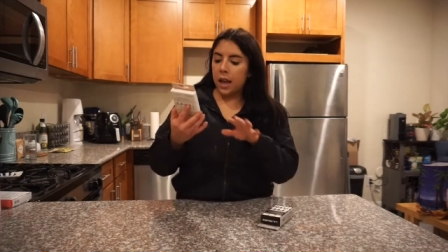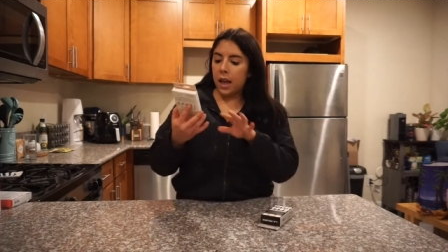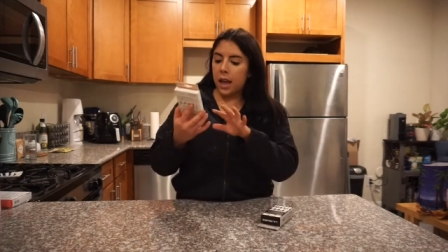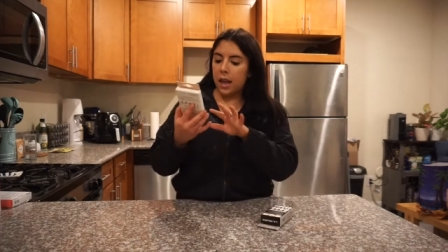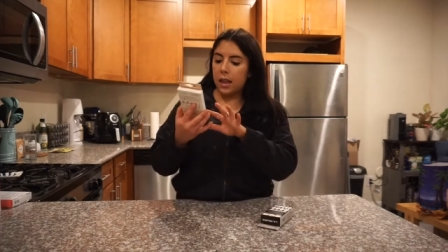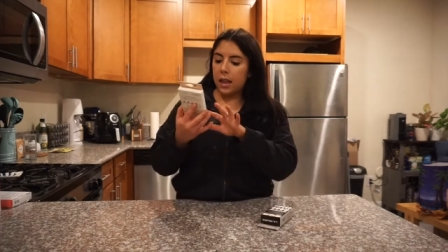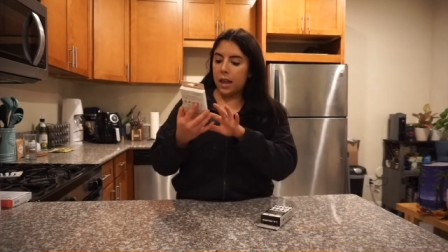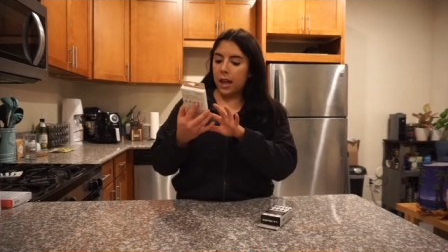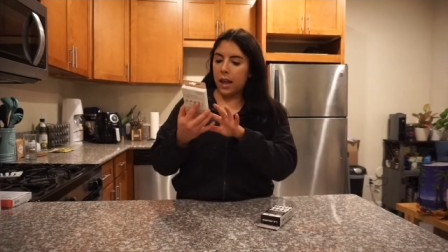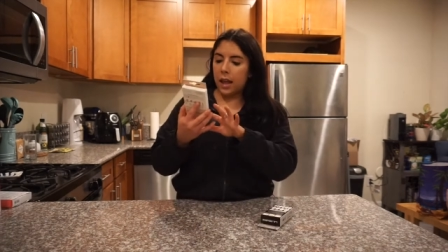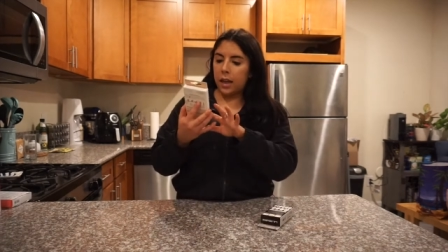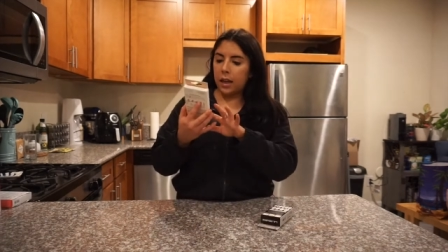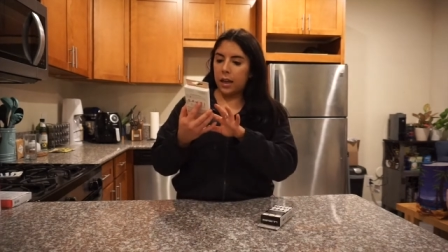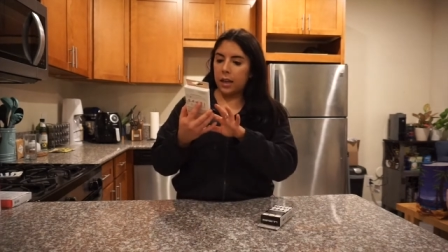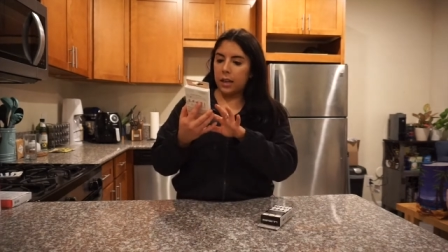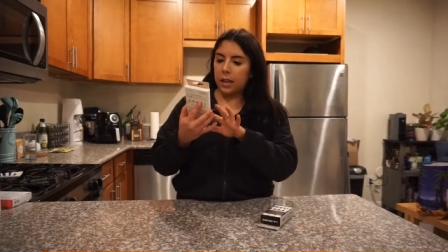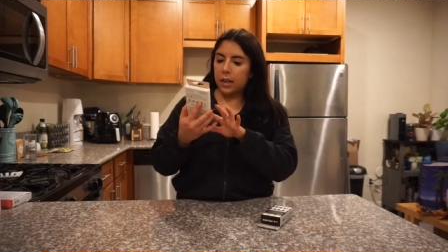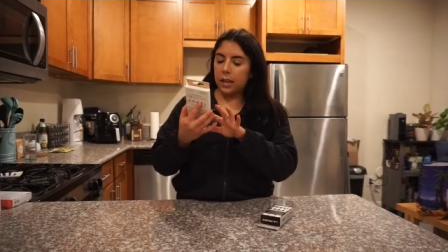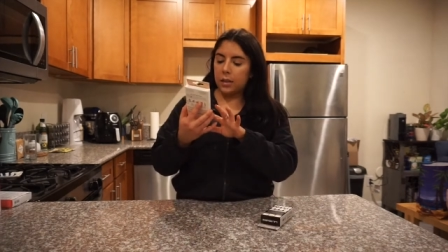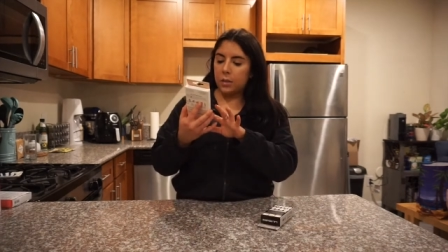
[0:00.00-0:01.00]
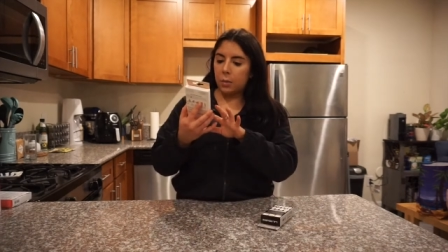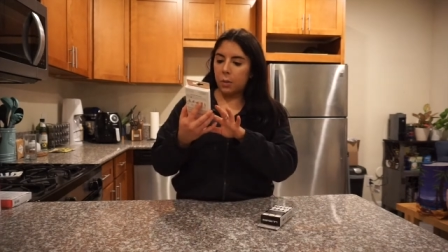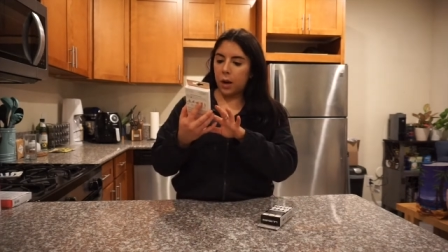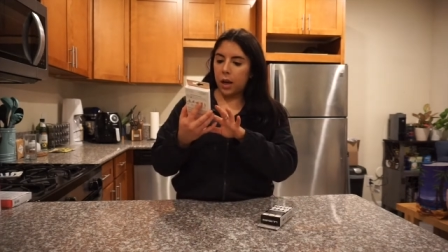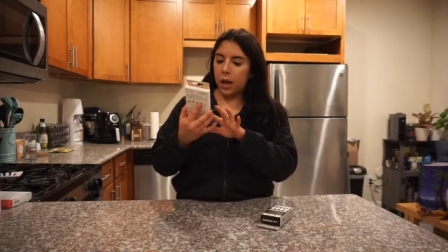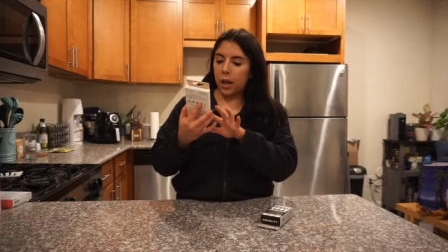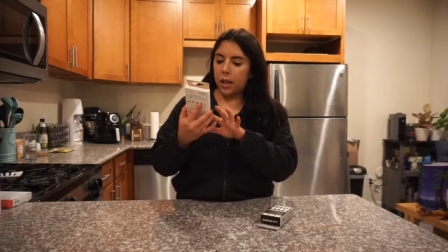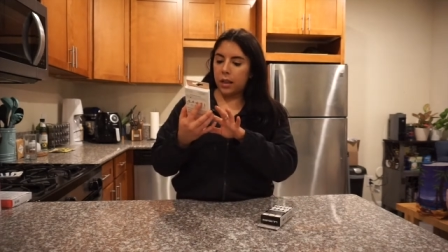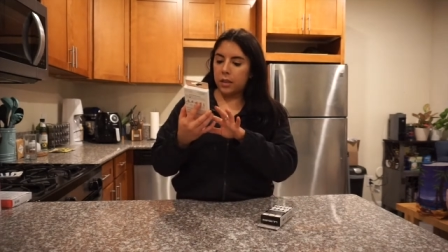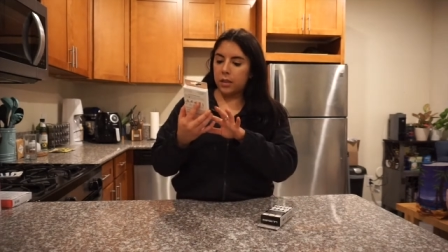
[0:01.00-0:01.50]
And then these
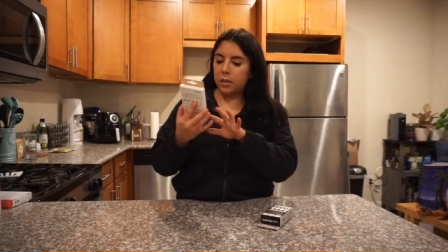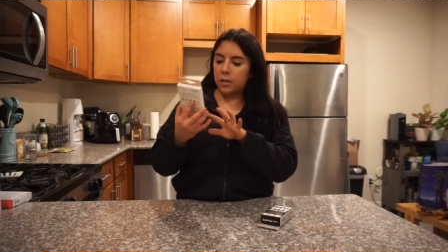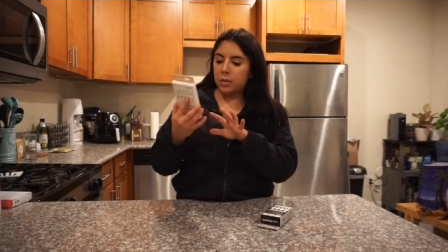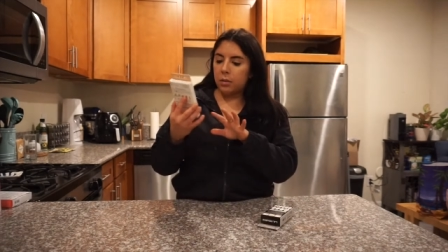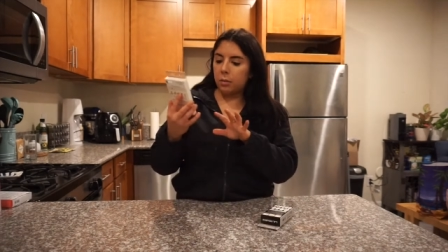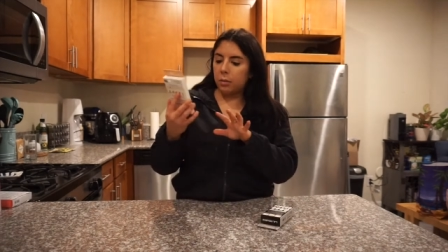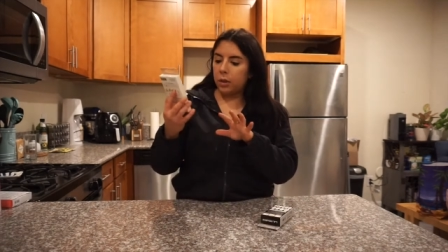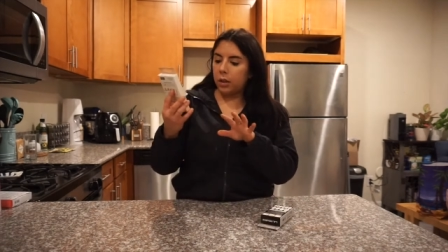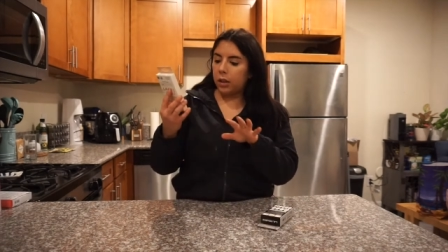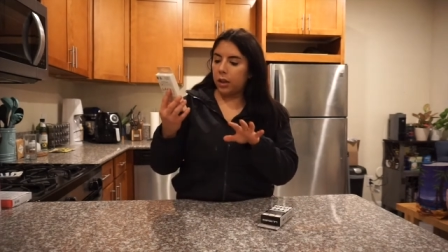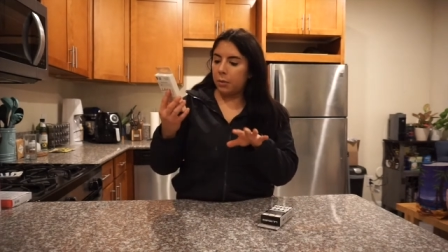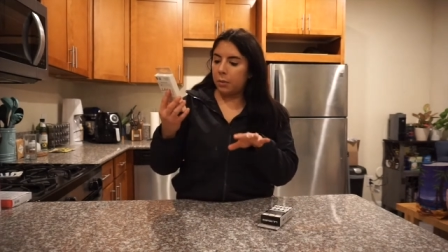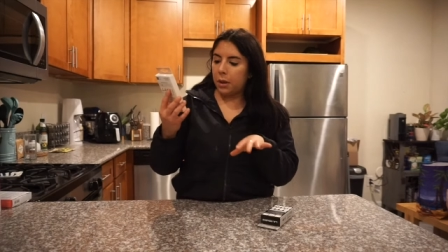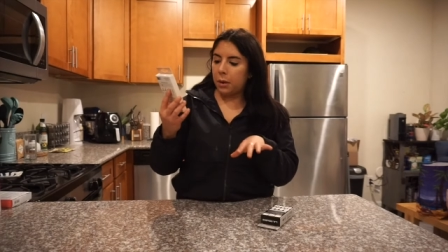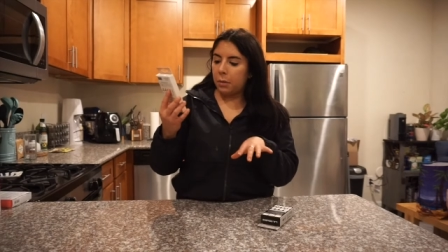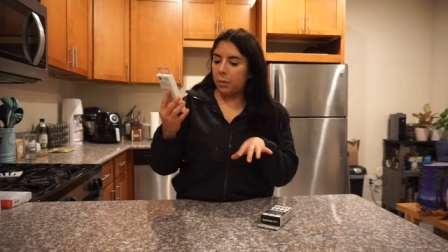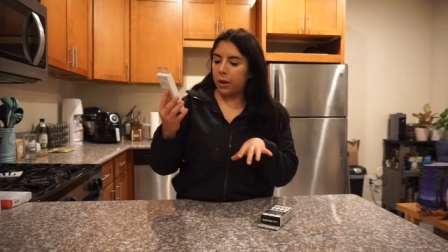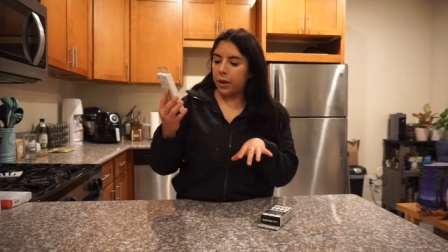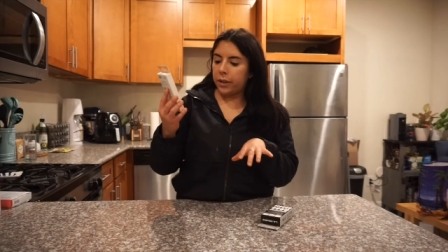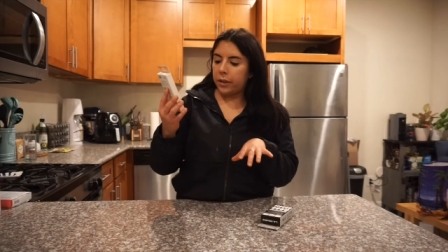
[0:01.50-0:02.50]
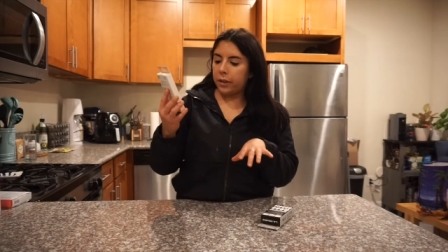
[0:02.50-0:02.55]
ones were a little bit more.